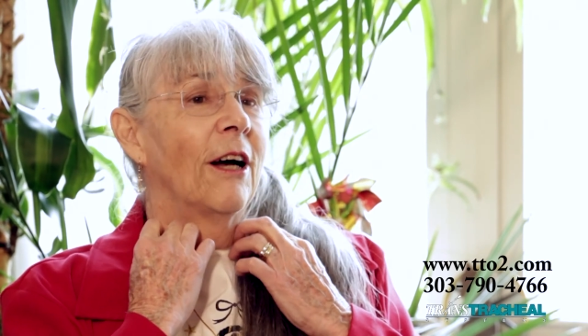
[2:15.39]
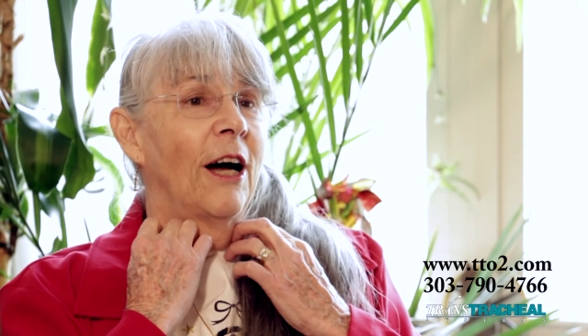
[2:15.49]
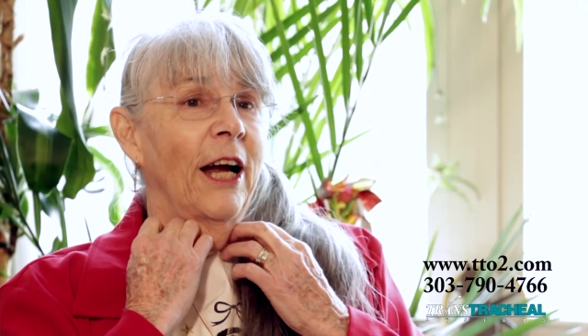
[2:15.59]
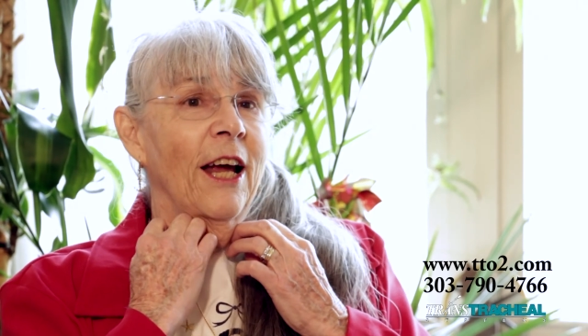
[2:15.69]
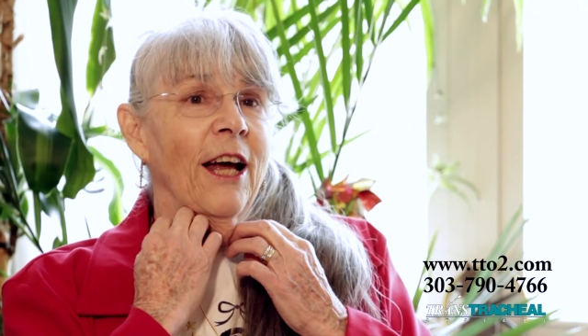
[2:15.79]

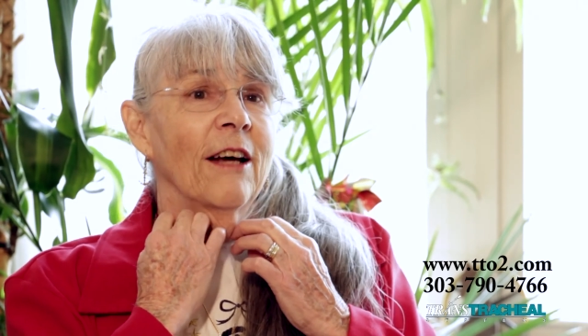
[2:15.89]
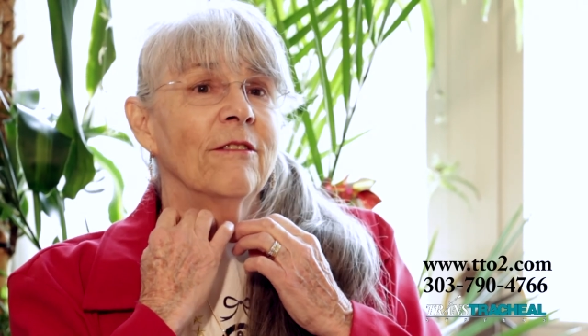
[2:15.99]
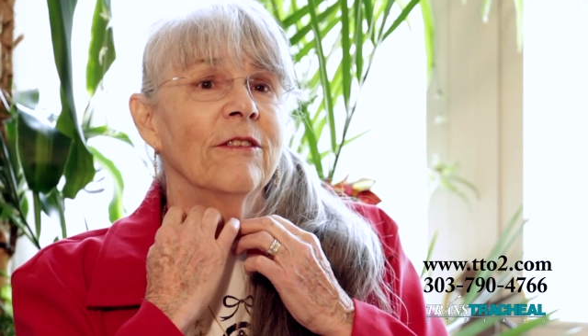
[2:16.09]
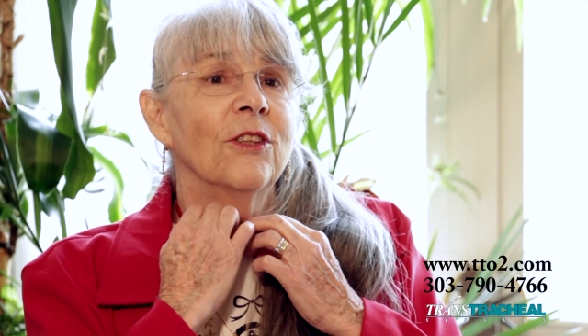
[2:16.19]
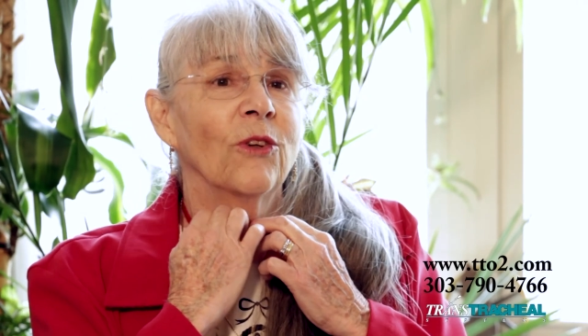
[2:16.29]
I have
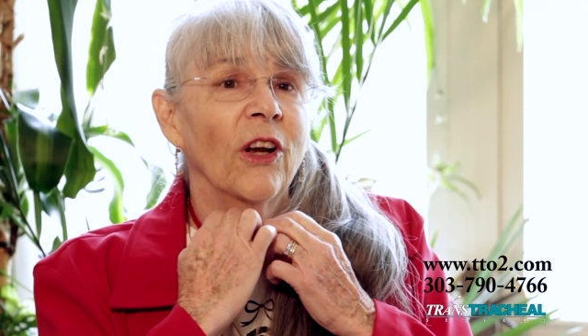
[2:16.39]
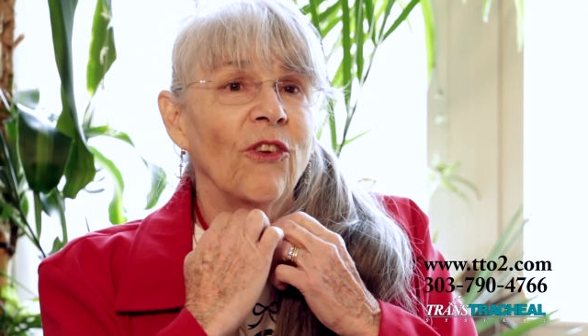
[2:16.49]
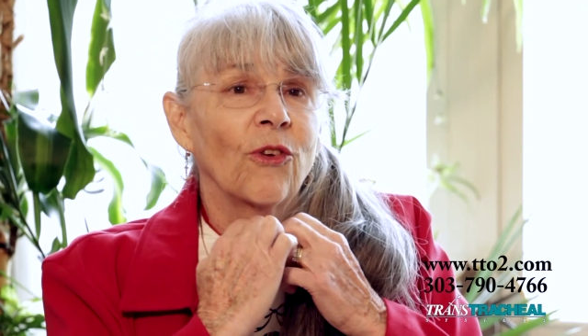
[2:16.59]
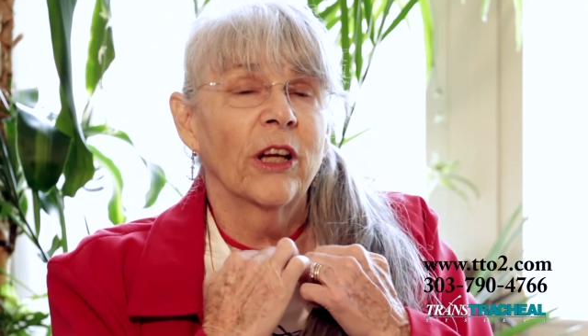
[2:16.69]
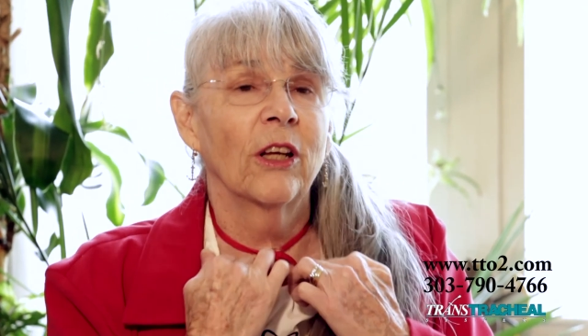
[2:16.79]

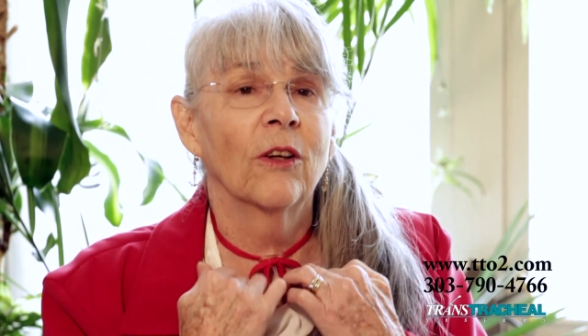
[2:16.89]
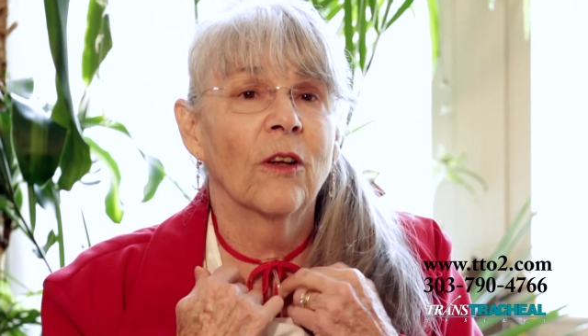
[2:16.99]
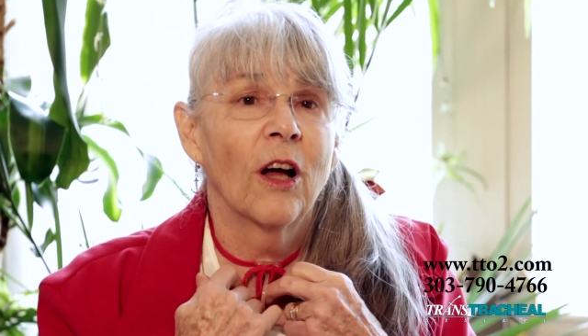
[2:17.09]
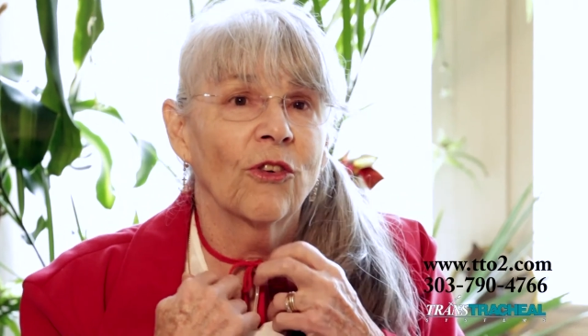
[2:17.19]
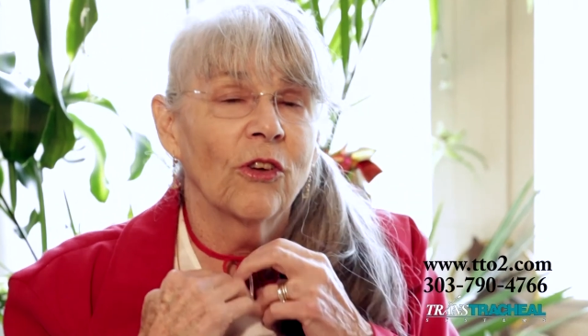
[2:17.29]
transtracheal
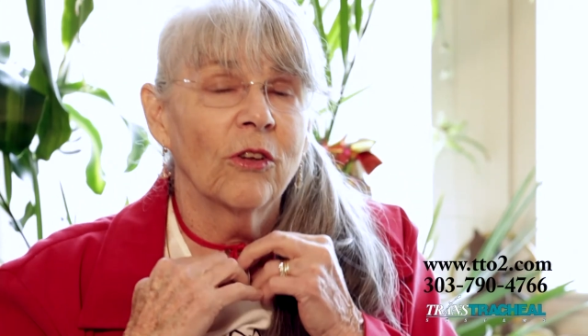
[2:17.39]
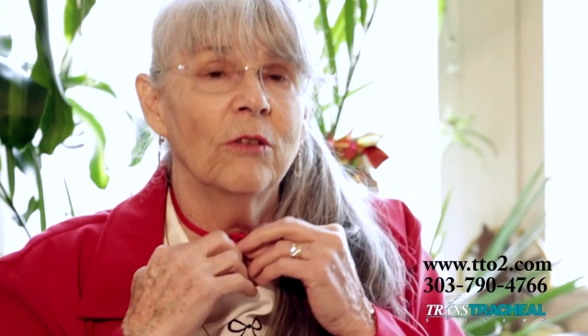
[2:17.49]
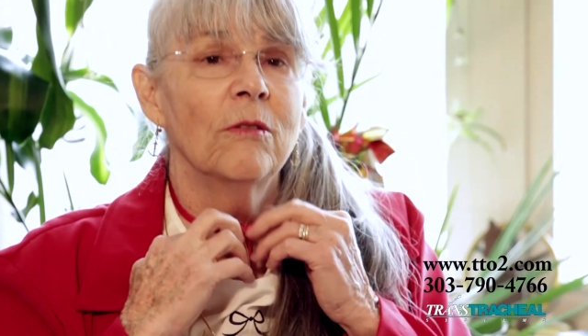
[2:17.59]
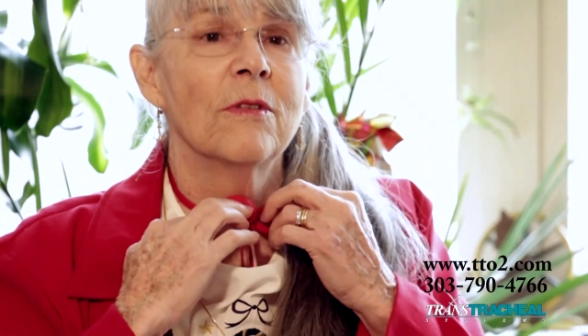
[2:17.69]
oxygen.